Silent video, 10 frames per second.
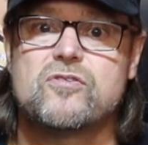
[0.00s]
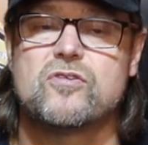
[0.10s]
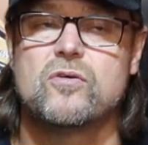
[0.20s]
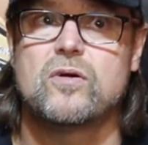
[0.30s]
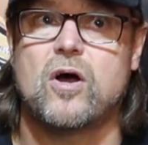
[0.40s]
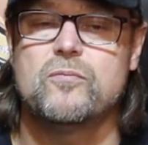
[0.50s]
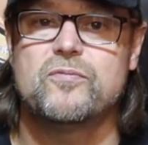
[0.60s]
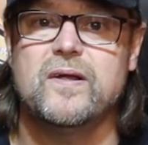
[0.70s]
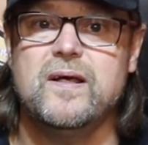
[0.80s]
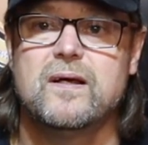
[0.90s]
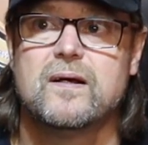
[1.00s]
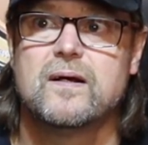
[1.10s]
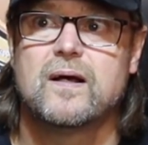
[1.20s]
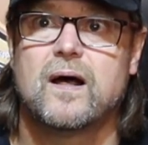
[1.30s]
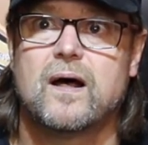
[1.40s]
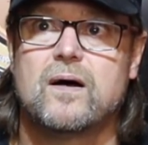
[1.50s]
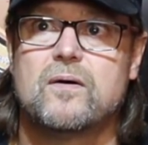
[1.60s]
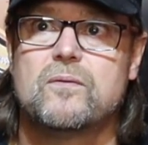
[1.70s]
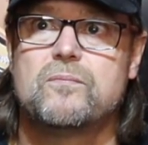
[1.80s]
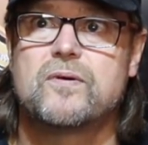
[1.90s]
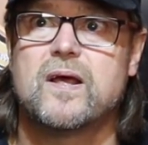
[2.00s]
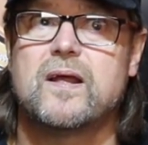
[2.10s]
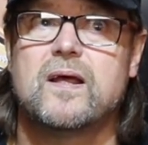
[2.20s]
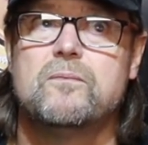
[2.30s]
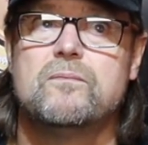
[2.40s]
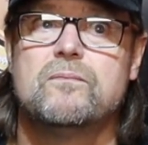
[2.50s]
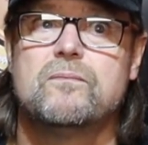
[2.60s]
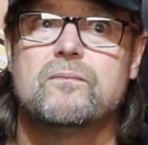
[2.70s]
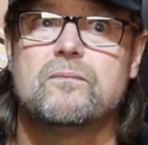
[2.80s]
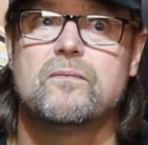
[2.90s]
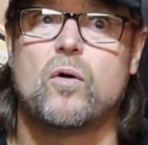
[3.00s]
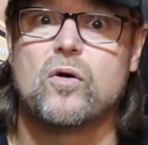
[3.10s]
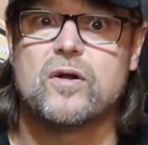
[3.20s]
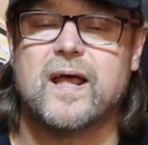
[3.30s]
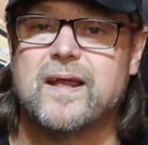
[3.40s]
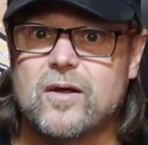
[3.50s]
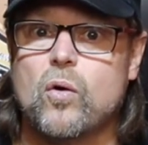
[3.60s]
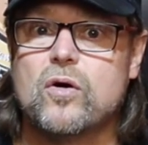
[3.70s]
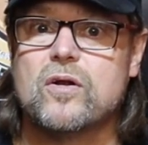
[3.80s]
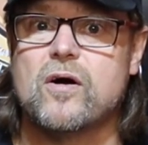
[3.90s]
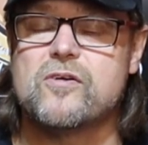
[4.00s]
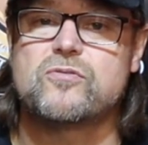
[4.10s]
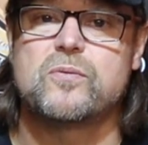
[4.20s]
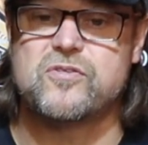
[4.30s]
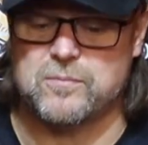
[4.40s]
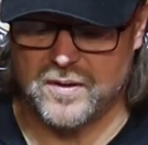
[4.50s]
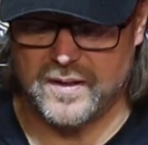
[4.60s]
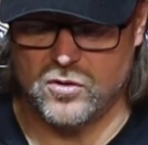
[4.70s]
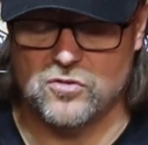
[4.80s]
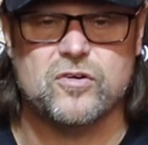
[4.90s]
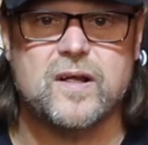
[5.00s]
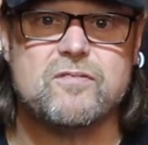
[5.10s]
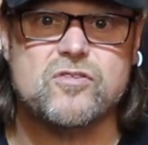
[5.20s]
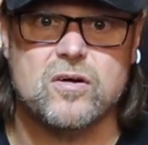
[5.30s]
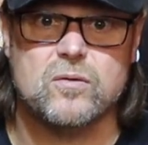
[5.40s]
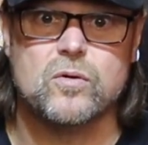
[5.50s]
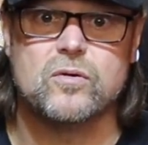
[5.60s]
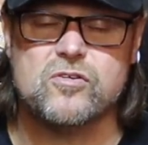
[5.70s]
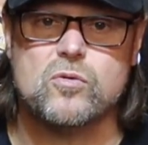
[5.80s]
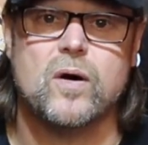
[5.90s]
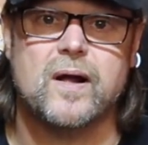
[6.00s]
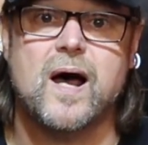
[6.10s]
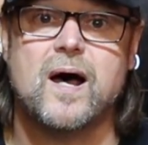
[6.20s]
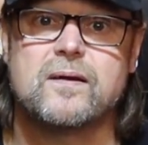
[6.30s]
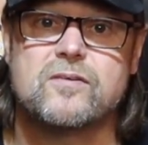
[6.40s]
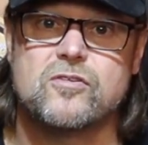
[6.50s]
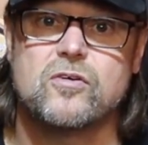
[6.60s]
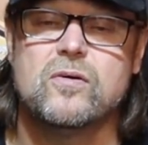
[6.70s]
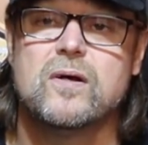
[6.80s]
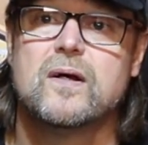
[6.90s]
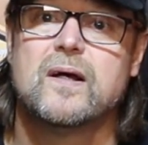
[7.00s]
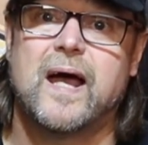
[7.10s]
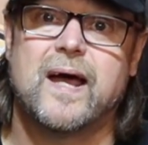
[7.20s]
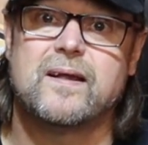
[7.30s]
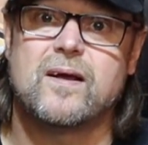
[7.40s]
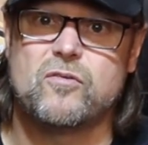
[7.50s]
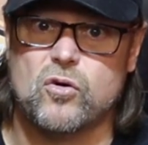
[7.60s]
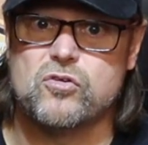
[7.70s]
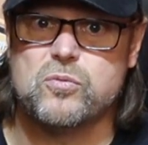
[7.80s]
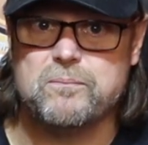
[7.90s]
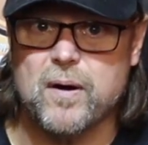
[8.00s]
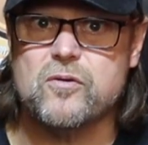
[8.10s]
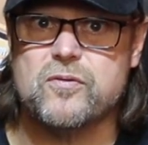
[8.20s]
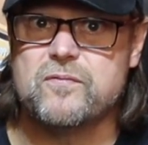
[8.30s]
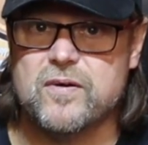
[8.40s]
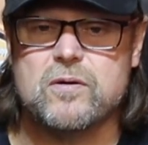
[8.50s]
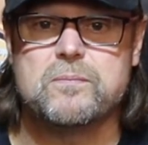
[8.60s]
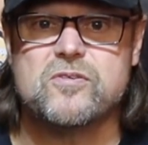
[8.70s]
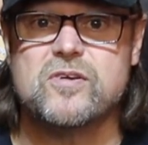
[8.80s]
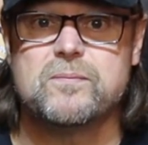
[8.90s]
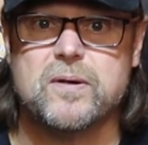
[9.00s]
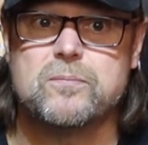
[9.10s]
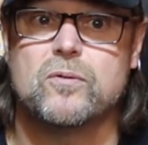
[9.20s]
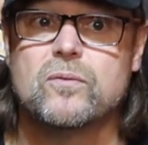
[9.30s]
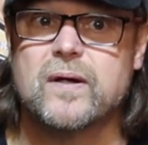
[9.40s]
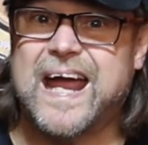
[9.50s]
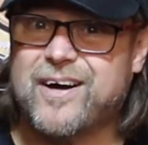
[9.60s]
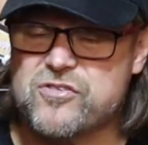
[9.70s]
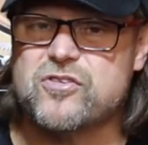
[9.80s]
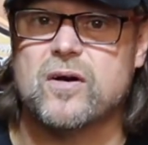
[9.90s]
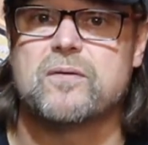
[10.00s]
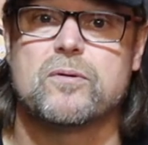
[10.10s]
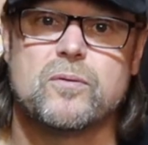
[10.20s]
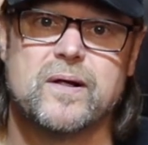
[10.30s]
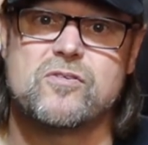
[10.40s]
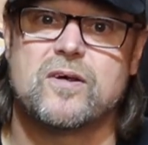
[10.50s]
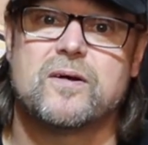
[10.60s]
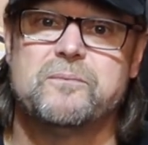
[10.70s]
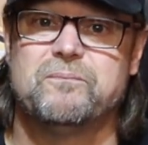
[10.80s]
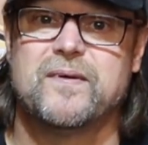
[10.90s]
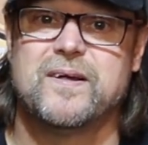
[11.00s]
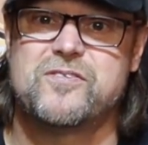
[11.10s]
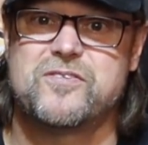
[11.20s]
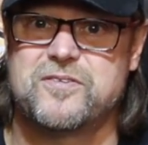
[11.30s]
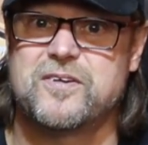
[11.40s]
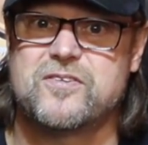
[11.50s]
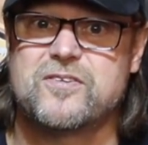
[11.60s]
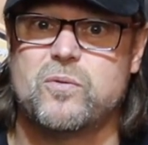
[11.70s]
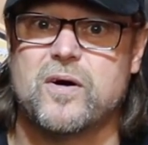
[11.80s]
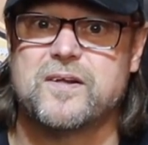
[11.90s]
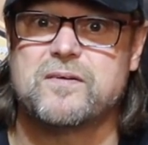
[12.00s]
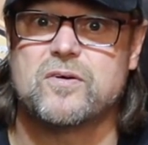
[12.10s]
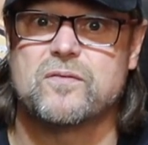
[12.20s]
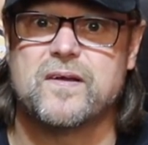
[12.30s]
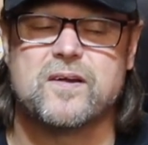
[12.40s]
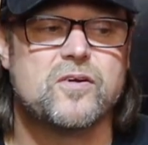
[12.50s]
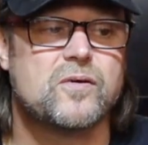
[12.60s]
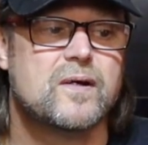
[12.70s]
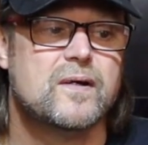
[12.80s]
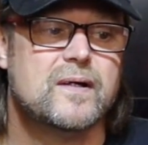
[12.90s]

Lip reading: soon, hopefully. Getting organized with somebody who's on the other side of the world is quite hard to do. And of course, we're both very busy people outside of brewing. So it's quite a difficult thing to do,